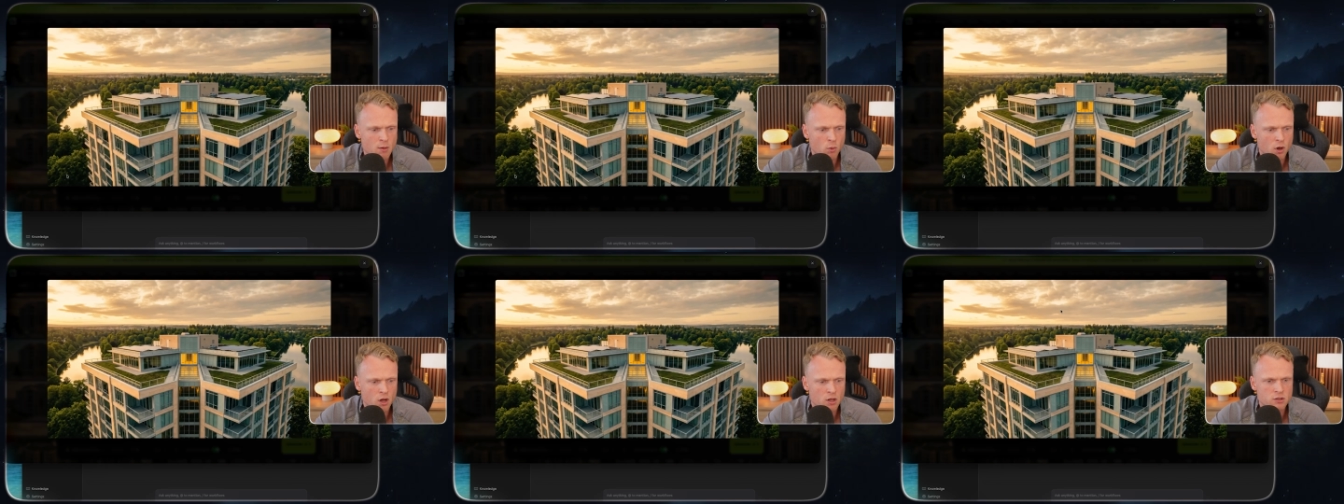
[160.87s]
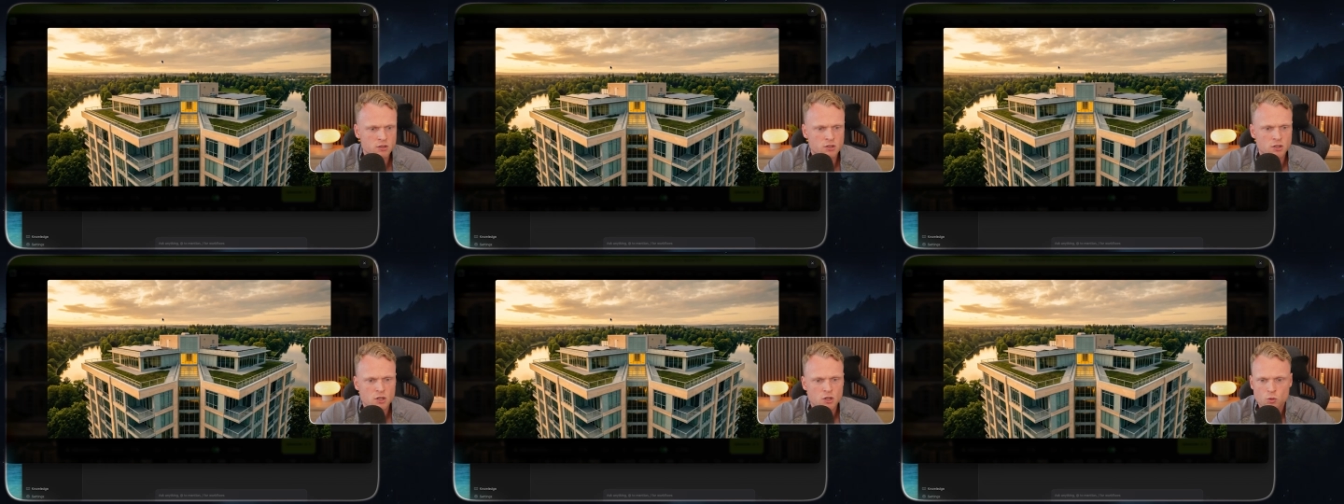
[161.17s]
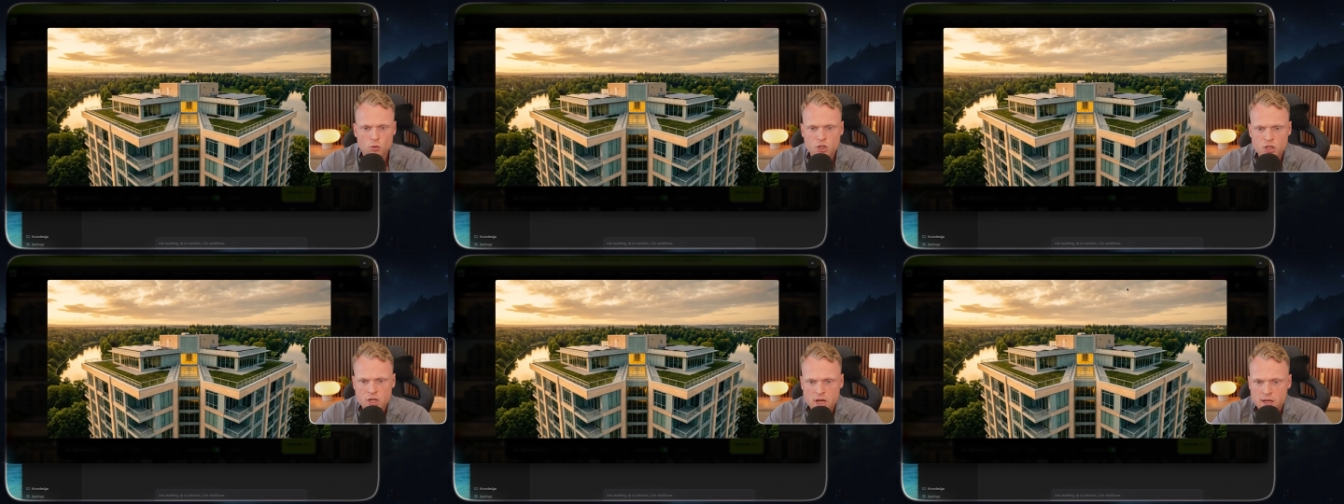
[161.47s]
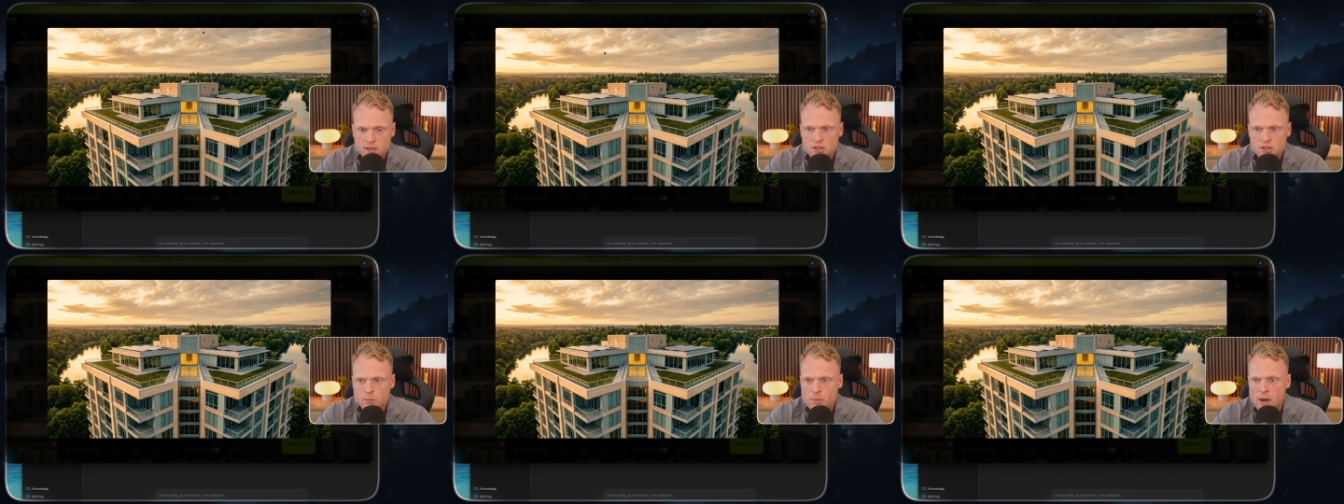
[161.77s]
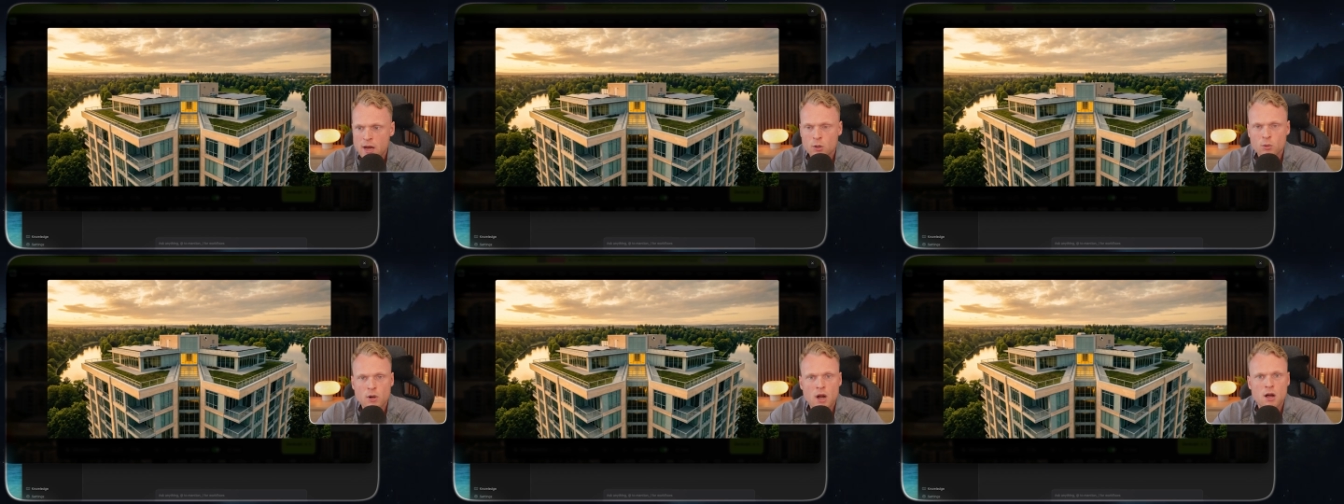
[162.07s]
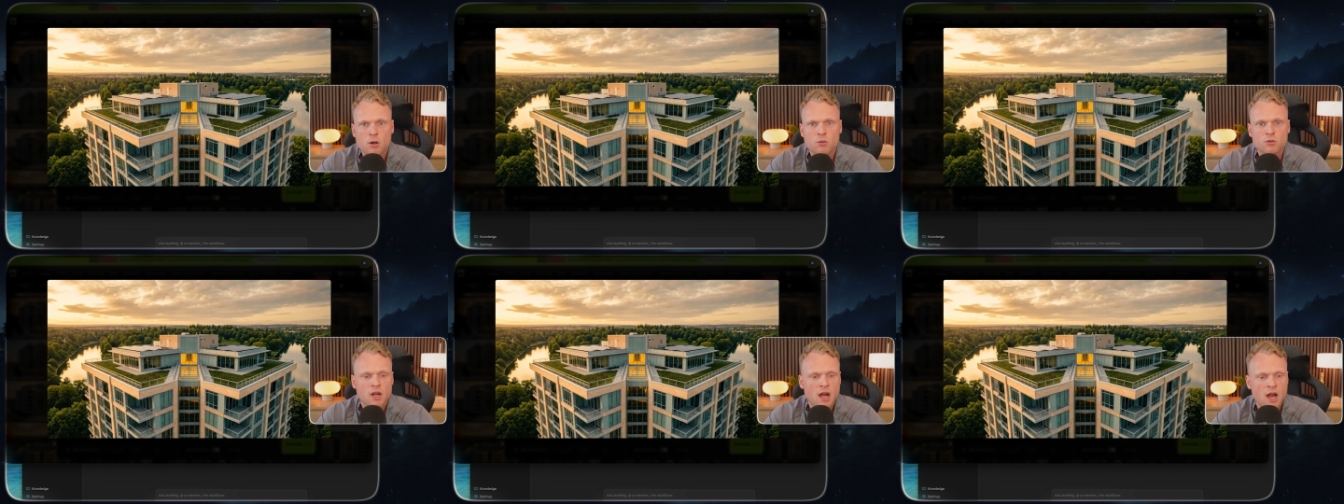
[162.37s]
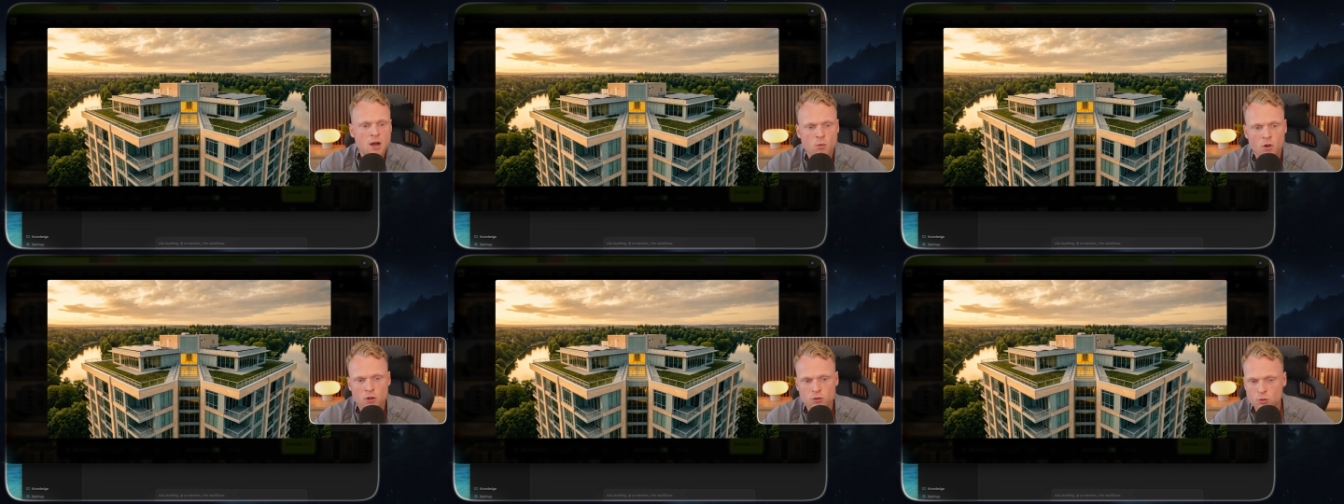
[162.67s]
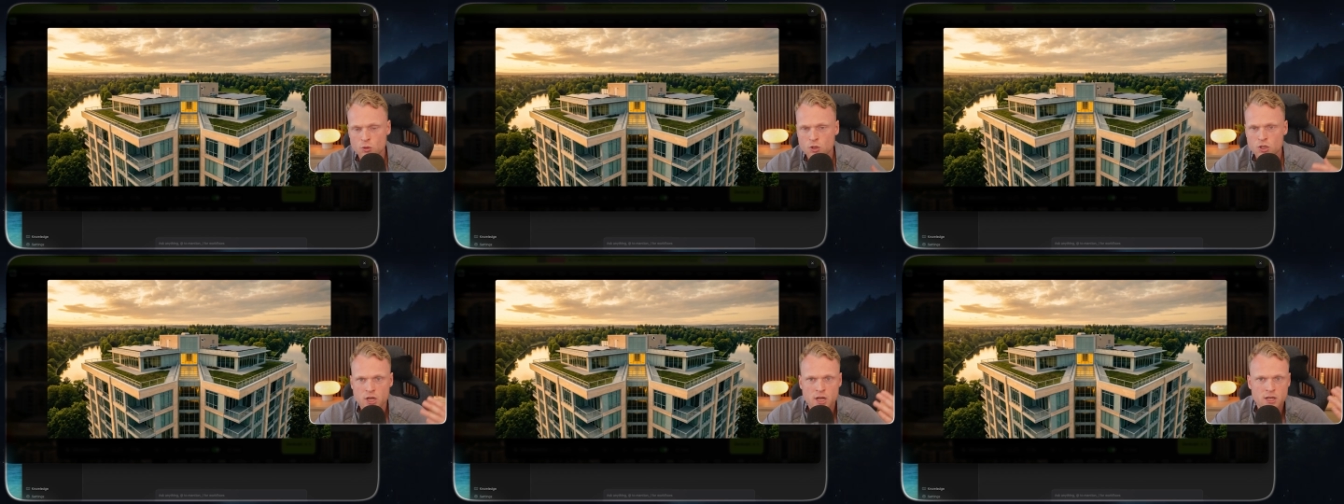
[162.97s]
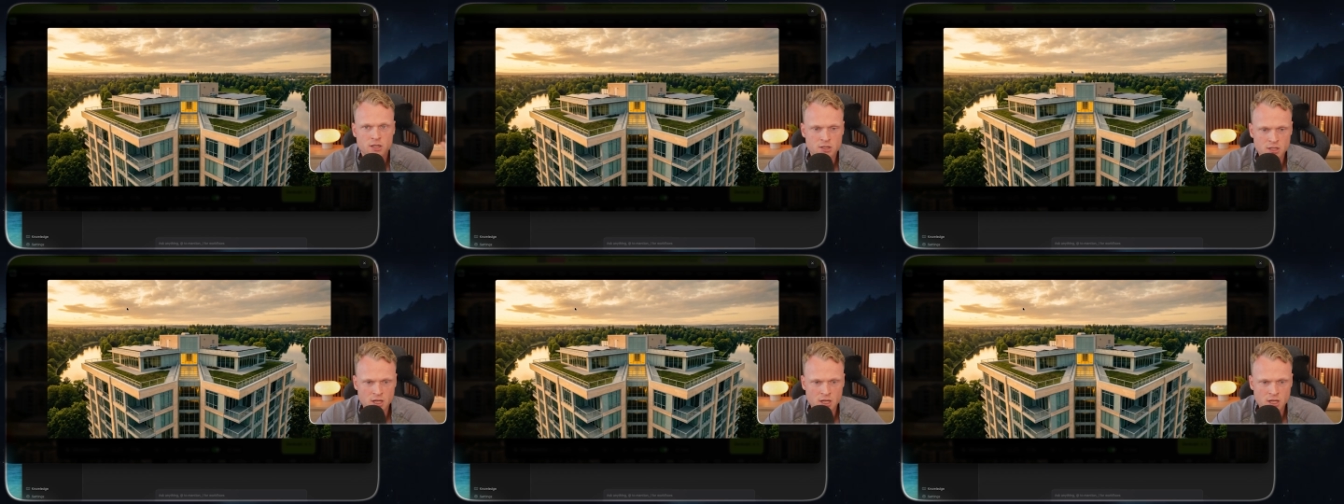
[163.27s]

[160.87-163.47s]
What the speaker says: want to change the background, I want to change